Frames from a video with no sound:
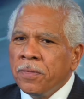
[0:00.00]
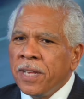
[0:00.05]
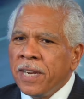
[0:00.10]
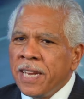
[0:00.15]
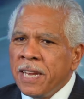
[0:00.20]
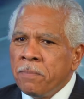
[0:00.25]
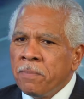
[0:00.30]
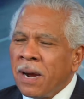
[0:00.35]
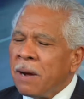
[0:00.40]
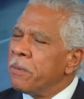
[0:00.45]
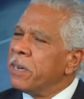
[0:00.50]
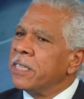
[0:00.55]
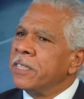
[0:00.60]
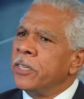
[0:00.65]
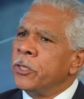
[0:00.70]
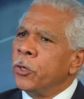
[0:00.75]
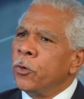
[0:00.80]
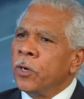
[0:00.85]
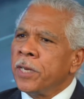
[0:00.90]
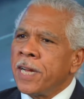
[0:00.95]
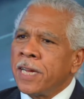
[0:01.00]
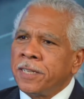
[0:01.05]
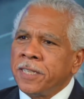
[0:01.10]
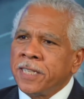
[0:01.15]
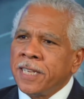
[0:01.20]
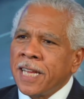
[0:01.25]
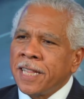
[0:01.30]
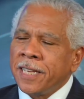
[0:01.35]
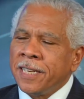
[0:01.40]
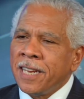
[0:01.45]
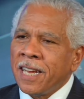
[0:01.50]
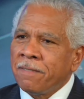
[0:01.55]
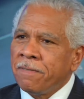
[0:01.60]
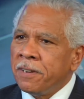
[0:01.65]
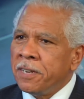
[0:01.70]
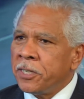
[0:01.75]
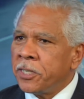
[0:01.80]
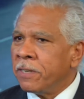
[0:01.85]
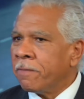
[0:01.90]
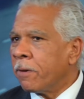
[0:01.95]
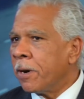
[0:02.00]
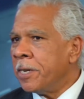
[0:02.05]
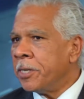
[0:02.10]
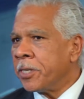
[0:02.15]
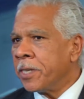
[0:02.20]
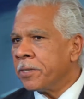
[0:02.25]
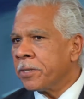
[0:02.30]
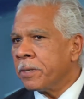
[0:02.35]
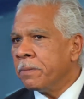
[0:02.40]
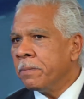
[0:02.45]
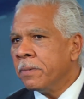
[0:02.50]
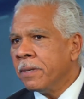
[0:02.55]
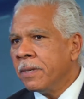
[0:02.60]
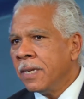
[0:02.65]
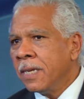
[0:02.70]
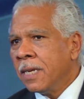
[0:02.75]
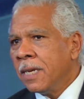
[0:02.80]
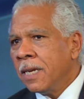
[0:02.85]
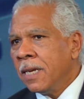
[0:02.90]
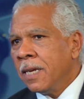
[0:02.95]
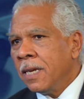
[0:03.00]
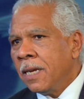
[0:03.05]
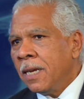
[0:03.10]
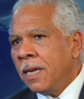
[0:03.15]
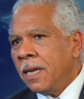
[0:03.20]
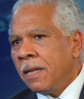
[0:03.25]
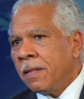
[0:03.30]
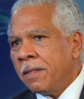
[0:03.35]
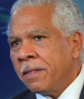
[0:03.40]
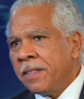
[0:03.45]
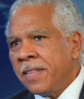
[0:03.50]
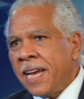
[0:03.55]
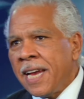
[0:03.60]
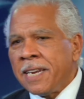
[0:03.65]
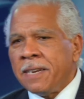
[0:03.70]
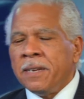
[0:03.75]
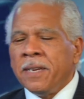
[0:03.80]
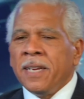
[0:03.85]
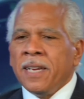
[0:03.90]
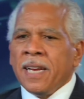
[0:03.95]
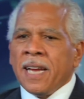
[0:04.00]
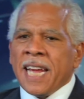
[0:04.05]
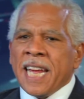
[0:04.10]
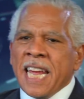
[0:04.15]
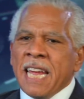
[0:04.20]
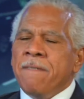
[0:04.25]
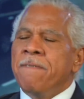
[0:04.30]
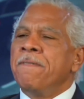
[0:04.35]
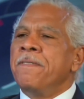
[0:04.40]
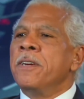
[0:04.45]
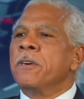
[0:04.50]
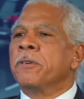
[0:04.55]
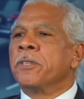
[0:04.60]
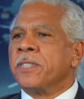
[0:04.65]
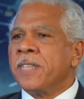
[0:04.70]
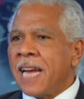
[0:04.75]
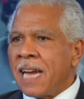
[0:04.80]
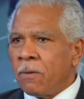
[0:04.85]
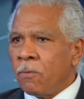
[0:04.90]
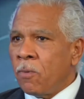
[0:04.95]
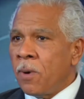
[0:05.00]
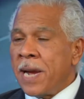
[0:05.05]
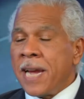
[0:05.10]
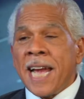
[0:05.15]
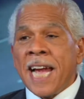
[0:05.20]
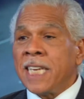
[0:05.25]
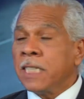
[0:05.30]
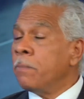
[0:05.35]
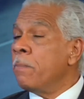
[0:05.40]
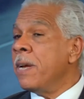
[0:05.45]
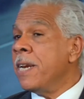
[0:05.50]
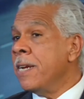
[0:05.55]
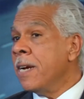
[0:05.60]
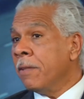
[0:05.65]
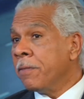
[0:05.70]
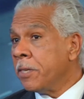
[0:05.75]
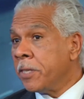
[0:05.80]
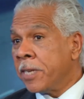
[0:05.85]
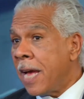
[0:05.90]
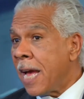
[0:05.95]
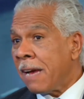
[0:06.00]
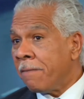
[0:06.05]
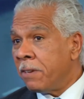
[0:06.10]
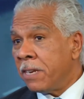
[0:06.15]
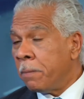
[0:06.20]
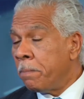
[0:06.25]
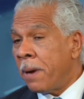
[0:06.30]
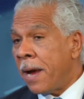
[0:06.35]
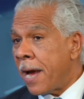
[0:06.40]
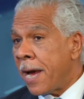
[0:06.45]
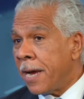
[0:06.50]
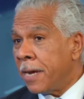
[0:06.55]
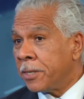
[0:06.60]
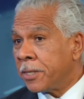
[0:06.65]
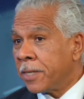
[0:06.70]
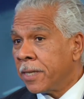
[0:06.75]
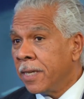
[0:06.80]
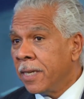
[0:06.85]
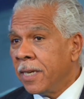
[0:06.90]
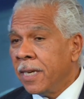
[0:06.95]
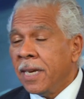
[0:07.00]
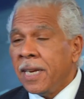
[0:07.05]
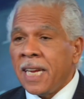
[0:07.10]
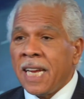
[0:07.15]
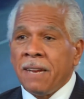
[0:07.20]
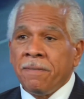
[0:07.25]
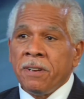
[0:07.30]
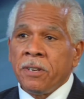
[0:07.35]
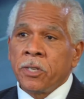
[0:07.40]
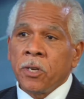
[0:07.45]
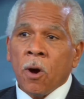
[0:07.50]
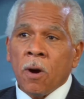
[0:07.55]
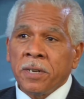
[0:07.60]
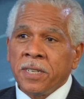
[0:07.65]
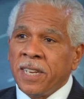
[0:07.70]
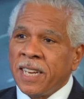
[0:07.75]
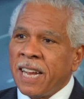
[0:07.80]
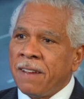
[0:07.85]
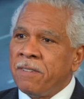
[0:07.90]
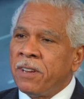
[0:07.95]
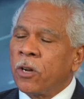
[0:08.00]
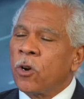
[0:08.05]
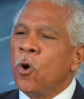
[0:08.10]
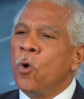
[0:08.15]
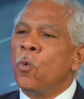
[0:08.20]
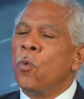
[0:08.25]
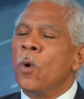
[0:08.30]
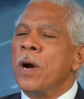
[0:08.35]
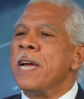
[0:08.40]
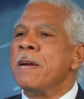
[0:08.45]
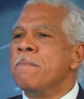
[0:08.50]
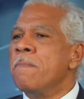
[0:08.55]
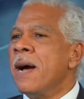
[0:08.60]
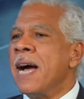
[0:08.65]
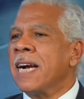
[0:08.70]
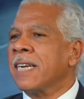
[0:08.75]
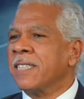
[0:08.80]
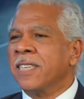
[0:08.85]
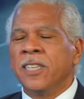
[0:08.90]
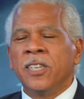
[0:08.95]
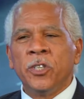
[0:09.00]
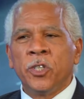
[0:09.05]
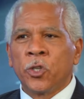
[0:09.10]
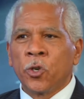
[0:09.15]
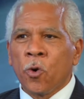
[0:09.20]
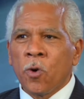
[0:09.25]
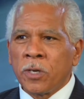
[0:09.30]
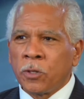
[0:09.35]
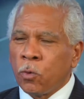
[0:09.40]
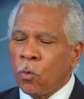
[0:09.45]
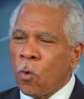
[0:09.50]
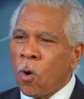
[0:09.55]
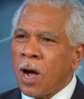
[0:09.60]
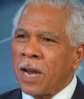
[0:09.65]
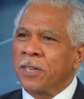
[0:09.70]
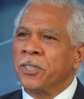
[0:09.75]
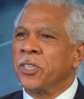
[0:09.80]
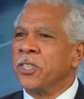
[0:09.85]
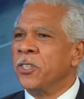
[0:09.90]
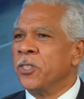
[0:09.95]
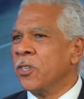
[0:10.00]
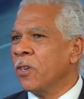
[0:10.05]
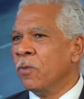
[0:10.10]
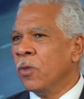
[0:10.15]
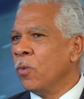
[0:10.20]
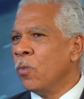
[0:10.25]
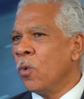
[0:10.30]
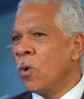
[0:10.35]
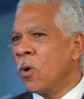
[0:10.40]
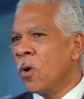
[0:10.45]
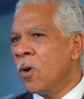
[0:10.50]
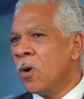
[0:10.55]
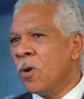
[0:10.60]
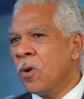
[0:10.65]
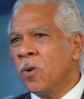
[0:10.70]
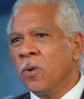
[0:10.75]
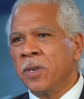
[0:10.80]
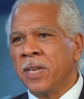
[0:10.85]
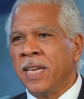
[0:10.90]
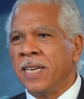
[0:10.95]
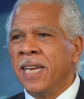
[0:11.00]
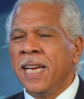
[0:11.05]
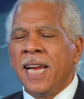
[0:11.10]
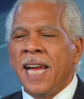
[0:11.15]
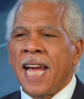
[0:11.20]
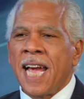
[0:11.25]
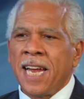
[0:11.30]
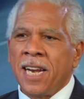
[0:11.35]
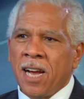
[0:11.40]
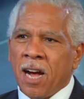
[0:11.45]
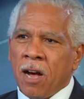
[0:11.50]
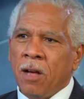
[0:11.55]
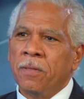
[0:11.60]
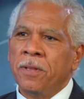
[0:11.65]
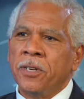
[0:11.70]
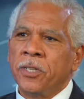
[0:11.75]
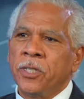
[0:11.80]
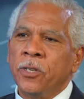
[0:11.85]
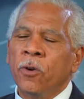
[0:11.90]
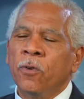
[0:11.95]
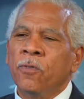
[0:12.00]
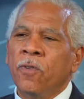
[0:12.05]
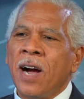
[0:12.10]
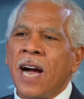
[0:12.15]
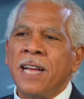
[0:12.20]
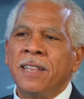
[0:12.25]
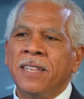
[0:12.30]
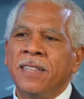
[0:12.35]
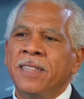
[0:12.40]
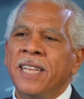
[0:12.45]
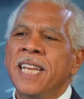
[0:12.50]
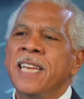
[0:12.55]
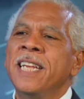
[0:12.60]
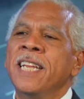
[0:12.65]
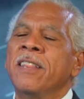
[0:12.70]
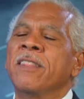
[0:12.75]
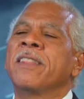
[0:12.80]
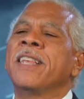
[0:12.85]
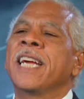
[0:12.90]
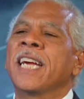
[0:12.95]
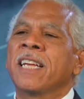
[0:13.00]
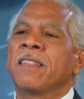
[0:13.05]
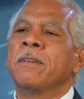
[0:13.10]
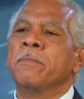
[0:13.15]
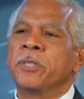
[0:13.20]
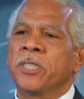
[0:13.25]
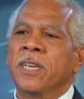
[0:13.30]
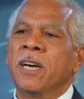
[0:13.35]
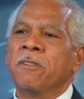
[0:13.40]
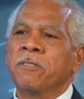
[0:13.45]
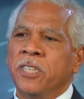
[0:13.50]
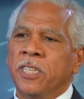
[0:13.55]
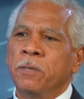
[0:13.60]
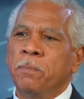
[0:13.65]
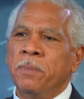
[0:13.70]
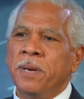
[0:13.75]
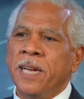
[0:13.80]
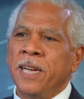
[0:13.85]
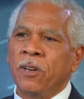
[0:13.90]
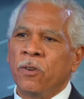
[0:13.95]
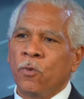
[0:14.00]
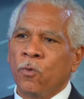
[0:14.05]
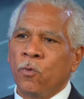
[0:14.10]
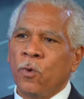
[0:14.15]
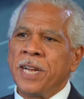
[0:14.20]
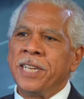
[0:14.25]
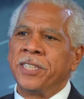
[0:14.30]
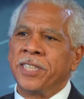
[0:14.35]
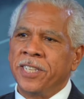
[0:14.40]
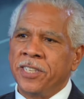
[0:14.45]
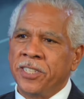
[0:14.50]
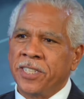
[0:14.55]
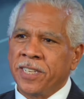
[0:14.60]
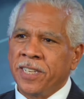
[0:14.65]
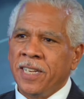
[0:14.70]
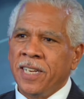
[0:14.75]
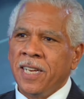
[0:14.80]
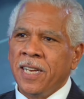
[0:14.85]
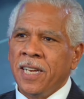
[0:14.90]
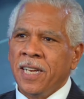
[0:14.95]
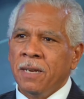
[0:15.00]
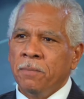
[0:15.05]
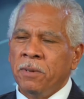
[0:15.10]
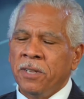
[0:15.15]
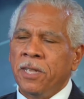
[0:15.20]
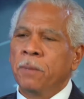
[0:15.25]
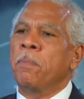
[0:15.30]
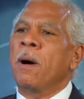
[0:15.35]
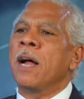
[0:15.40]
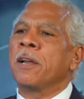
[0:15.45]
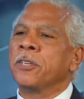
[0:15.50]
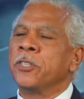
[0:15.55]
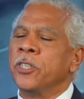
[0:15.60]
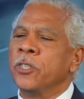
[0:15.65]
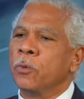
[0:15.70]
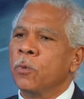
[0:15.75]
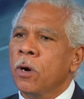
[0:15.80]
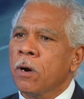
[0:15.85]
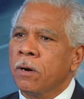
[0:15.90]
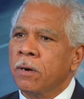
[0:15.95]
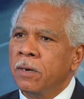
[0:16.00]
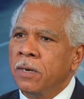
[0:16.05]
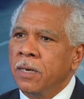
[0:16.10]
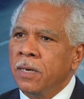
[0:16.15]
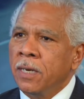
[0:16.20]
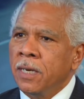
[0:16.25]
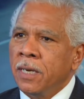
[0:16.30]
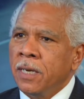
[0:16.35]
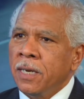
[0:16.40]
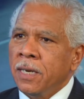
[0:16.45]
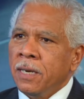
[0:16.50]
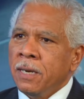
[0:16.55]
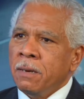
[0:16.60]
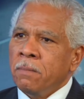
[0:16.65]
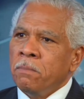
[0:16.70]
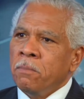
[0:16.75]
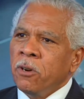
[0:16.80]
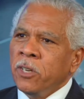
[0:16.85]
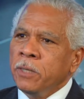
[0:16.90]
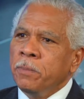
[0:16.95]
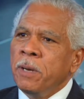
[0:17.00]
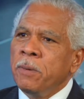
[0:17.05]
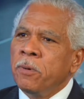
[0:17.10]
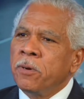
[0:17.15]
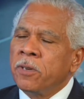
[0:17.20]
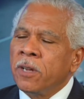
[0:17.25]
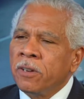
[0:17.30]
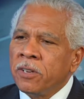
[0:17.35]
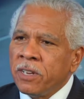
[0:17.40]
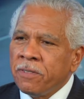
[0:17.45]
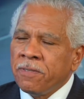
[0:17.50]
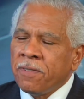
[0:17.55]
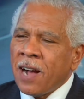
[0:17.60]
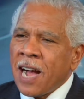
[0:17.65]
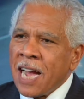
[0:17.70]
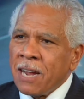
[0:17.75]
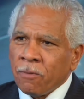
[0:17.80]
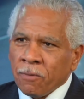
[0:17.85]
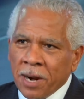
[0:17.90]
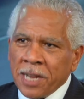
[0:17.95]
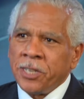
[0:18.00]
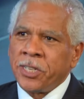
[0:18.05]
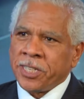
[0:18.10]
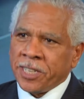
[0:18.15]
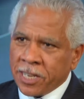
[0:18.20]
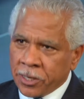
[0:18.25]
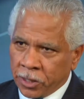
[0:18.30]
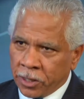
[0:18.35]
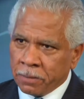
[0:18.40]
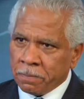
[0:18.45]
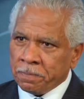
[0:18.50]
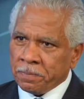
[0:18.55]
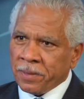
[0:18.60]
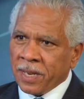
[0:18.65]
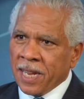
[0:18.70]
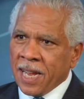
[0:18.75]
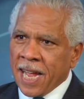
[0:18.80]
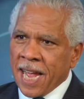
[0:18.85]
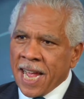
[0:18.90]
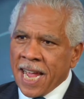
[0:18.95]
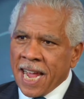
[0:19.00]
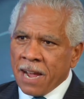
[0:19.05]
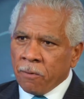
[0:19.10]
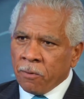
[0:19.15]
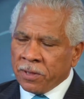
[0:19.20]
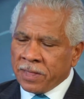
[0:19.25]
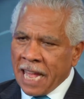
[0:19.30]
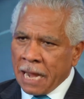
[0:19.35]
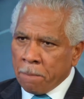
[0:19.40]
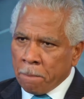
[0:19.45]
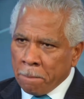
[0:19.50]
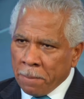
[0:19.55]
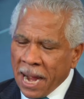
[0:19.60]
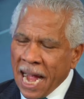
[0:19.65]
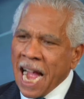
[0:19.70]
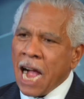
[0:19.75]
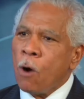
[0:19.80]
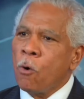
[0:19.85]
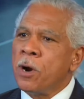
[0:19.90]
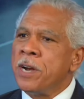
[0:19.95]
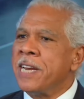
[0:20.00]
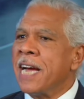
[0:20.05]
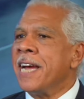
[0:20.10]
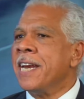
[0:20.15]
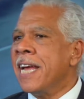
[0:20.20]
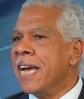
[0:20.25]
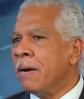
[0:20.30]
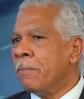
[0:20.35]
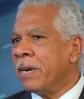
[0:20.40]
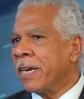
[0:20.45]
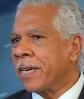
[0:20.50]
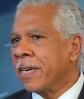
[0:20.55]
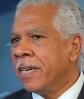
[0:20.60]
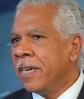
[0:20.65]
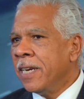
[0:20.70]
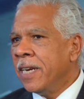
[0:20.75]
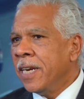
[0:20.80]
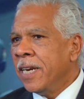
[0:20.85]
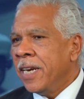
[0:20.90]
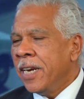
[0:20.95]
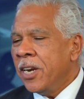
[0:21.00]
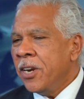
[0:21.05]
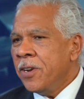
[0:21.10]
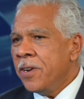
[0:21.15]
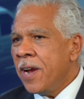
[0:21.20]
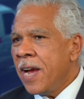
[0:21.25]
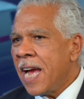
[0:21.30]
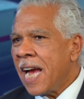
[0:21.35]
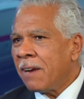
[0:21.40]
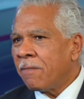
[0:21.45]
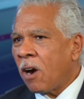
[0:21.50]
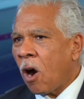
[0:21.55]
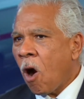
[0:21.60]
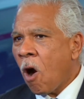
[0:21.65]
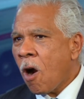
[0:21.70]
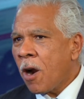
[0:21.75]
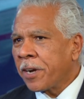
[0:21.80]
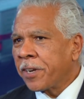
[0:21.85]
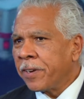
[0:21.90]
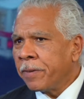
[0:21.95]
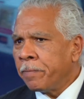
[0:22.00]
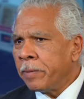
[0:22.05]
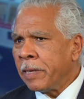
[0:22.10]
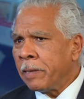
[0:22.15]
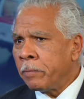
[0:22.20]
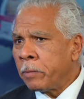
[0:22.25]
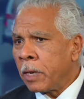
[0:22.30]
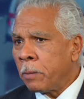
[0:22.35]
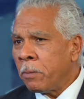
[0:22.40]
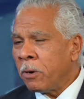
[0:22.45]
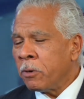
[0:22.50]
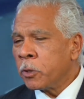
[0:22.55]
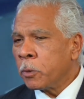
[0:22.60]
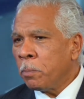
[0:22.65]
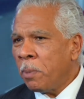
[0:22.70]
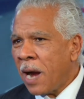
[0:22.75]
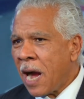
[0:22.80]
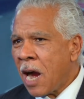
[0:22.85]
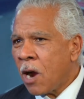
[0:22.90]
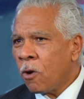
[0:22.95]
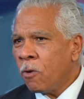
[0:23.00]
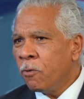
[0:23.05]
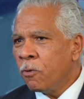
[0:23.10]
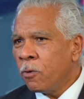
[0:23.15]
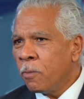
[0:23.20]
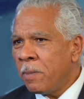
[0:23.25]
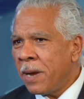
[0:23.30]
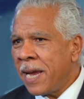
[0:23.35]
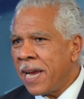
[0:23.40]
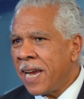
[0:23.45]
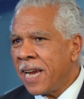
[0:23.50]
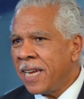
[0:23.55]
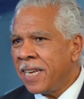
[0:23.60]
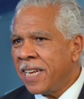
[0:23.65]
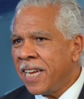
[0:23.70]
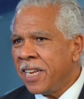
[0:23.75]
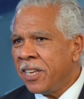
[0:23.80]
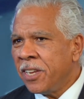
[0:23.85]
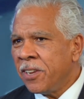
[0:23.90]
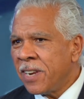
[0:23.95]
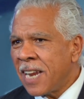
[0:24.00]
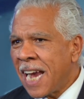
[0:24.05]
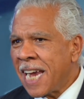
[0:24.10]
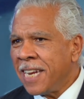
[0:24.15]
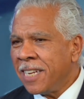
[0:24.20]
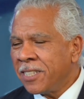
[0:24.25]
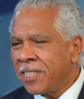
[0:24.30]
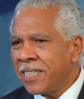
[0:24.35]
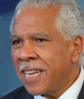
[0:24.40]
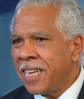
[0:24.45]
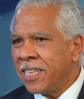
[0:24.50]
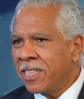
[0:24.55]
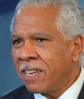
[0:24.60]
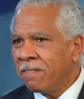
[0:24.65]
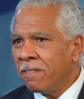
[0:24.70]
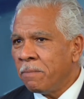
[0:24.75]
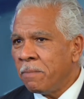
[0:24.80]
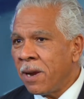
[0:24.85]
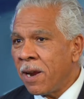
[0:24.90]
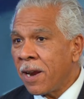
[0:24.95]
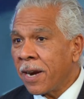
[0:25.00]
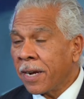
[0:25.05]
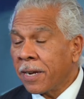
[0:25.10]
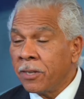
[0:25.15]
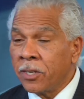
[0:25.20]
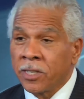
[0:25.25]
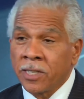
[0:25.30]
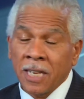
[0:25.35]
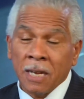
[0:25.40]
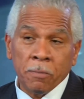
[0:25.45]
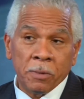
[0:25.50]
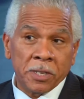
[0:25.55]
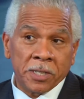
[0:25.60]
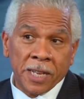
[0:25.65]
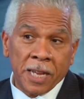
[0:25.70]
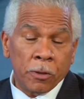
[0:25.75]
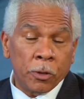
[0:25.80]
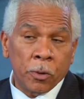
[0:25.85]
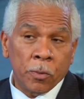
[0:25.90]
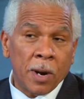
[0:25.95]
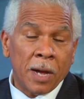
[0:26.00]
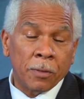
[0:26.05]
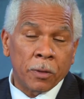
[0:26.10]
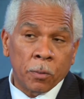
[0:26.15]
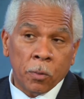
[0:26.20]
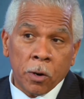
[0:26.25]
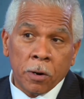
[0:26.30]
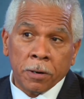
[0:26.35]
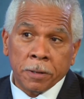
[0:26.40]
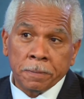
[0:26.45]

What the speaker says: that he probably doesn't truly understand the definition of racism. That he feels that way, as many others have in the past. If you go way back to the George Wallaces of the world and others, you'll find that they didn't think of themselves as being racist, but their policies were. Most people don't define racism with that power dynamic. Here you have arguably the most powerful man in the United States of America, and some would say throughout the world.